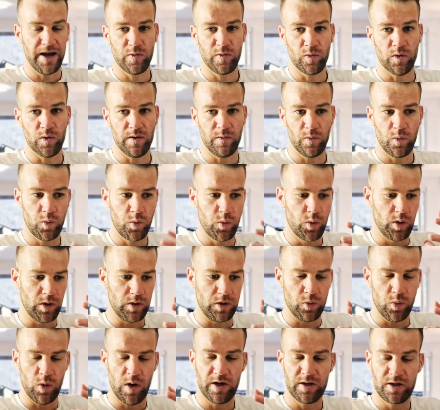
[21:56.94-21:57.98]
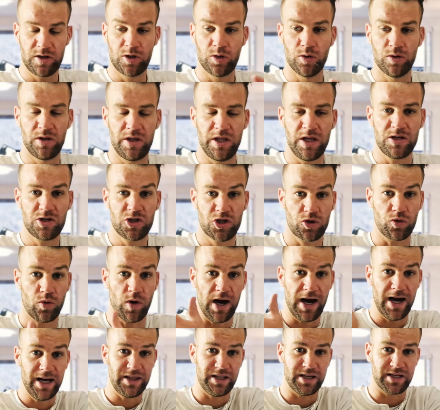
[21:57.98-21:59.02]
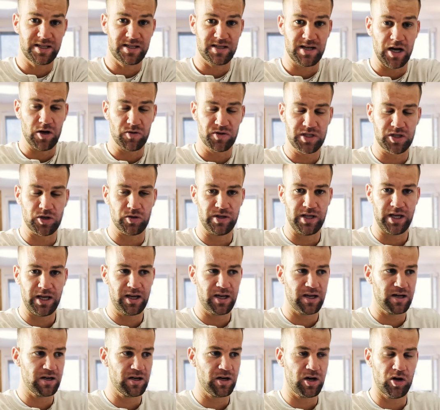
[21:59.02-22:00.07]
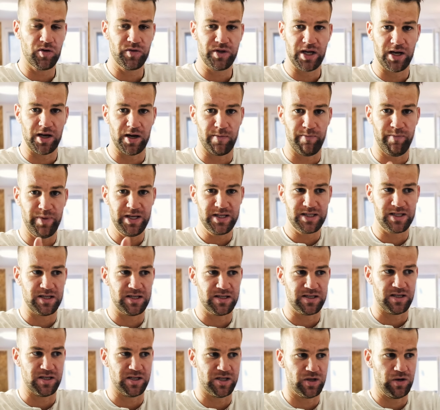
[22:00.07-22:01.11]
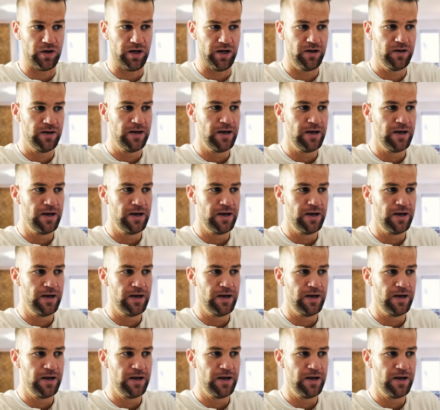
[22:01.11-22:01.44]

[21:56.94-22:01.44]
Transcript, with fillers: would want to teach to others now so they can grow their businesses, right?